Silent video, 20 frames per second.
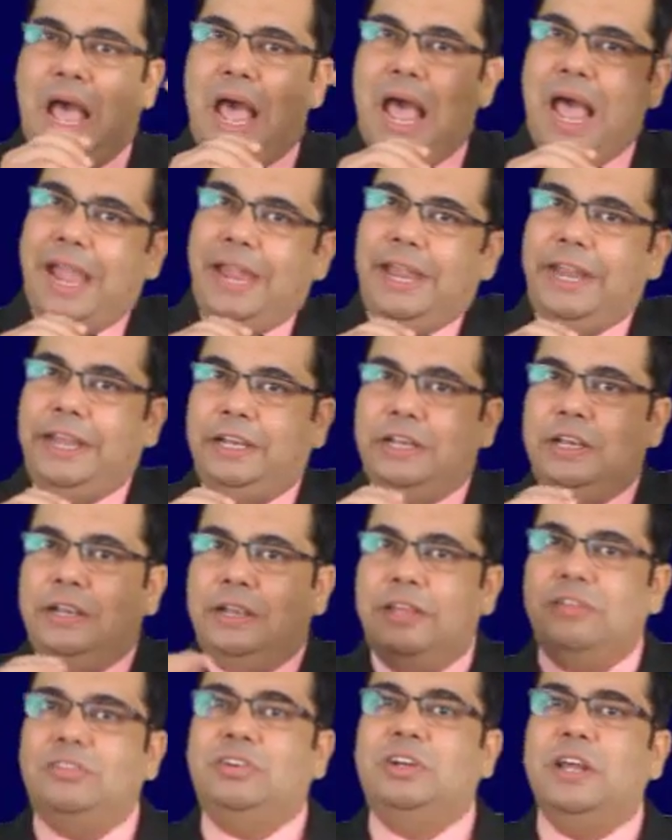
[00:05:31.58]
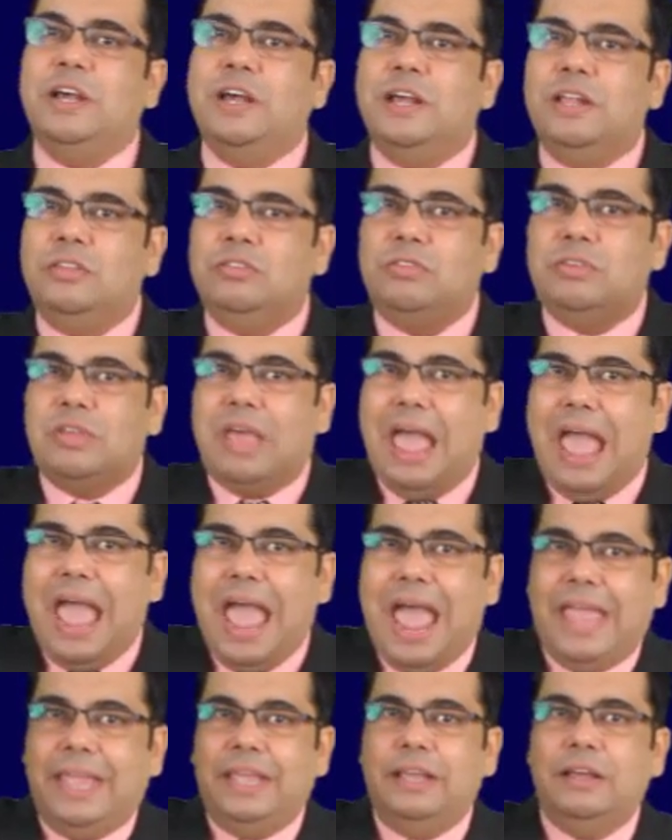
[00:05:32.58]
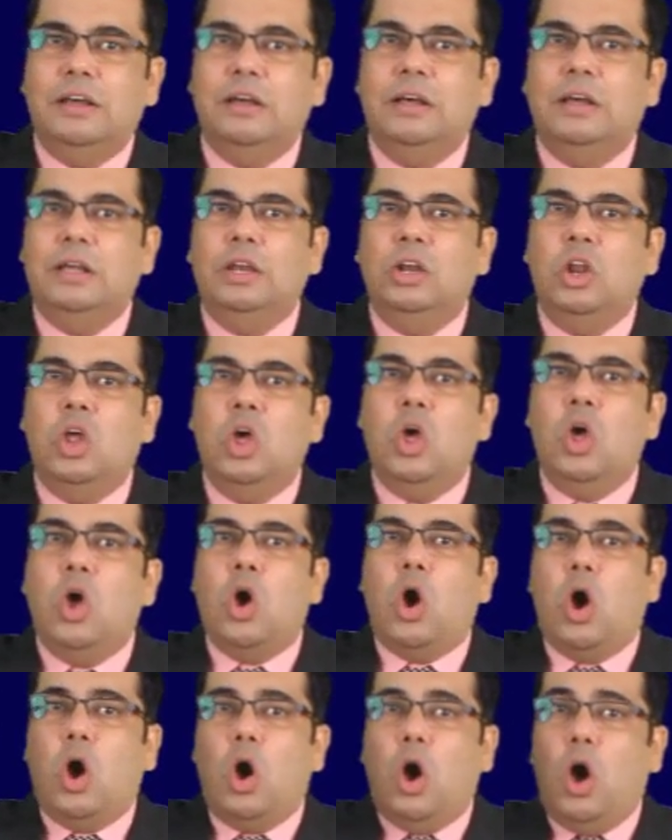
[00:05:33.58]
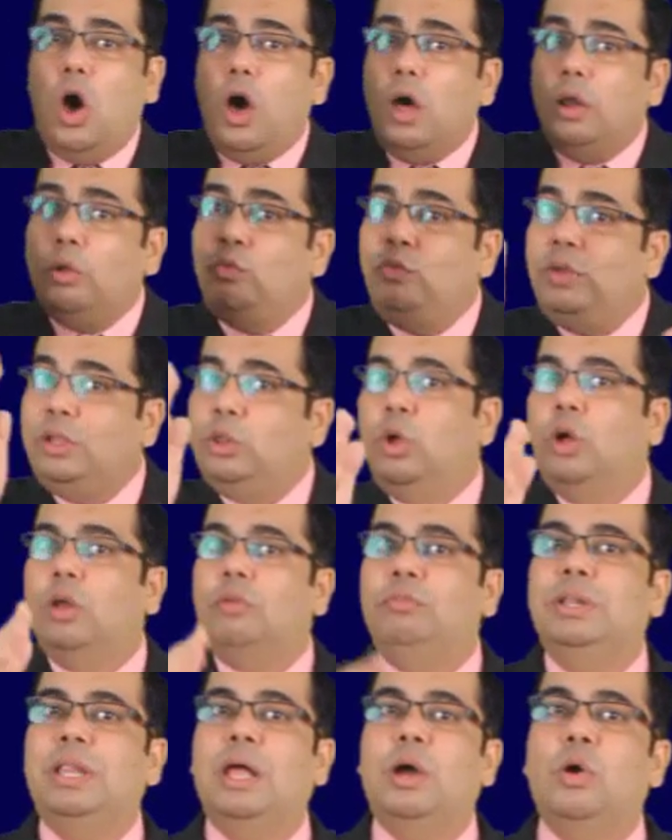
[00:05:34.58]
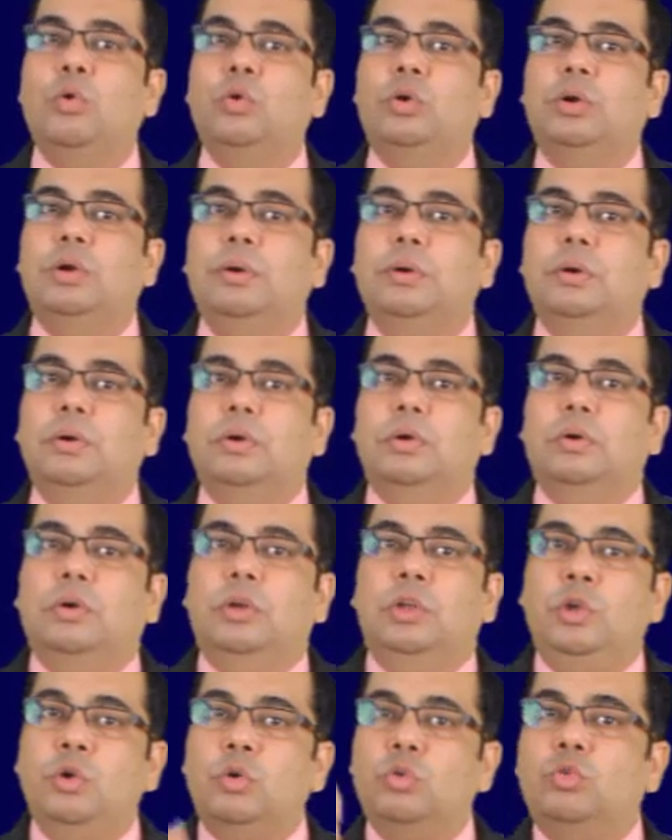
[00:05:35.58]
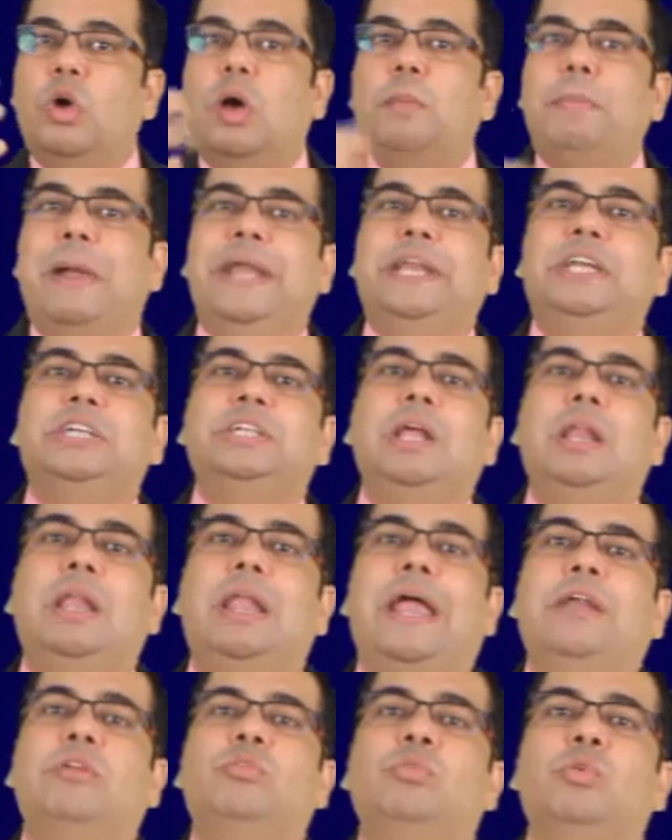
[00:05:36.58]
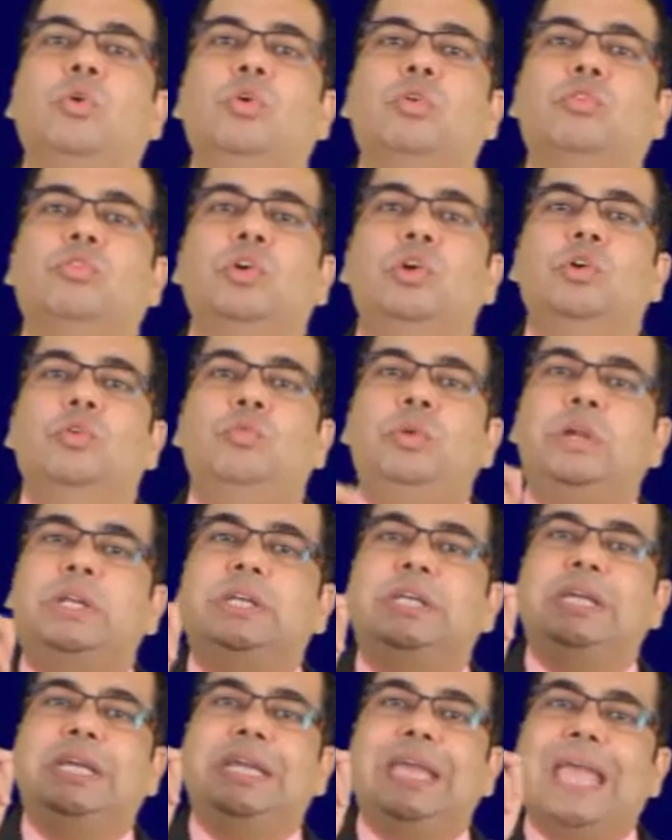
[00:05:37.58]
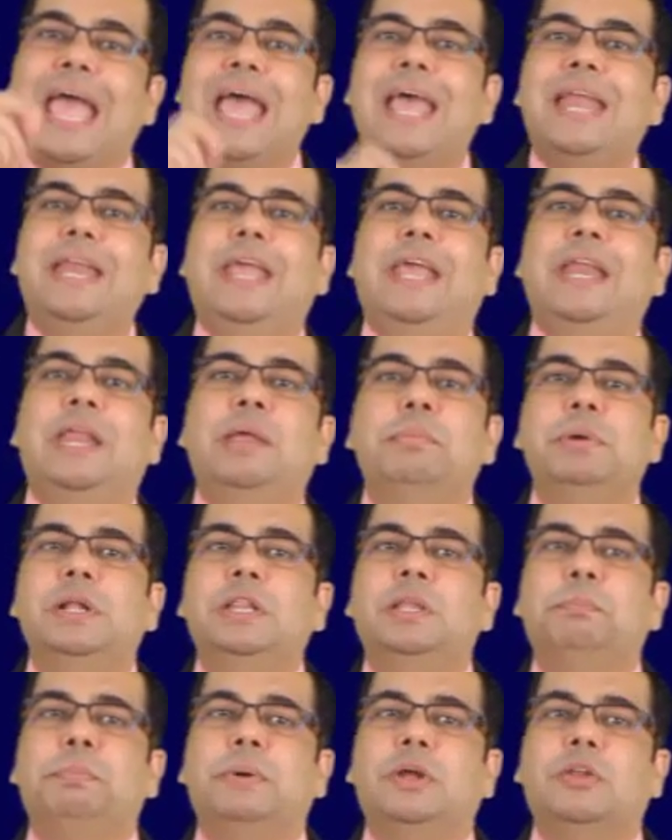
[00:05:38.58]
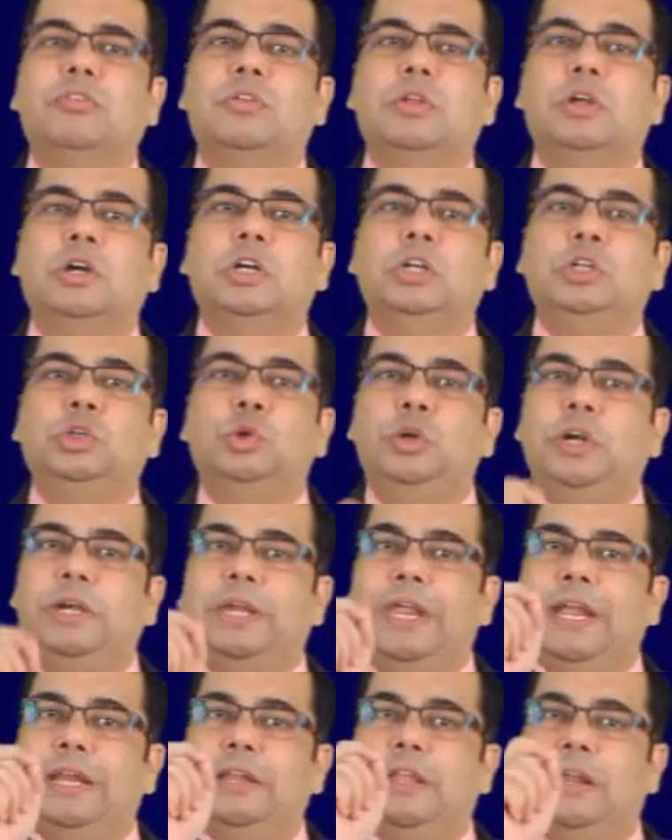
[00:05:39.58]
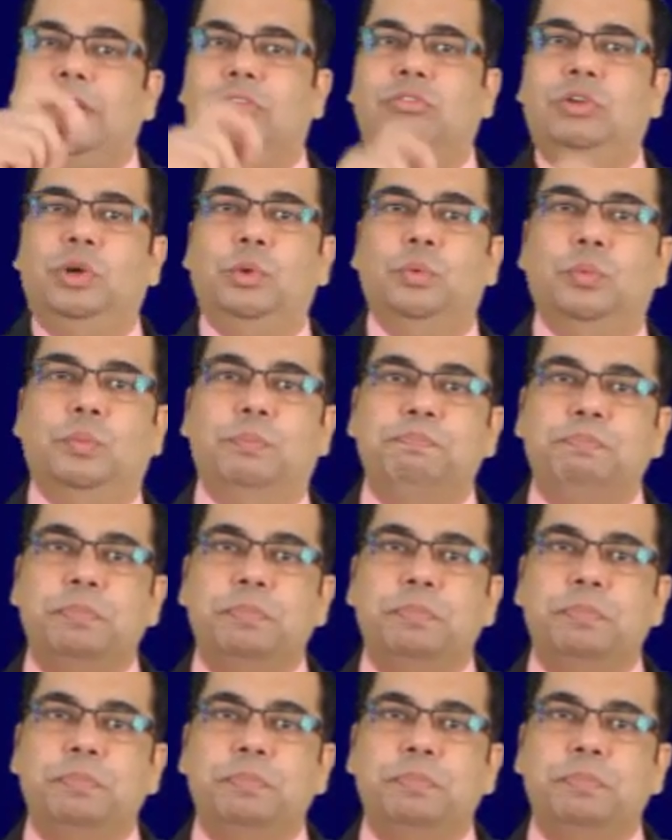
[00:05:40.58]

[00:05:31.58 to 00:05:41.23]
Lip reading: height, distance, angle, or with or without use of additional light source, which can enable the person to detect the residue.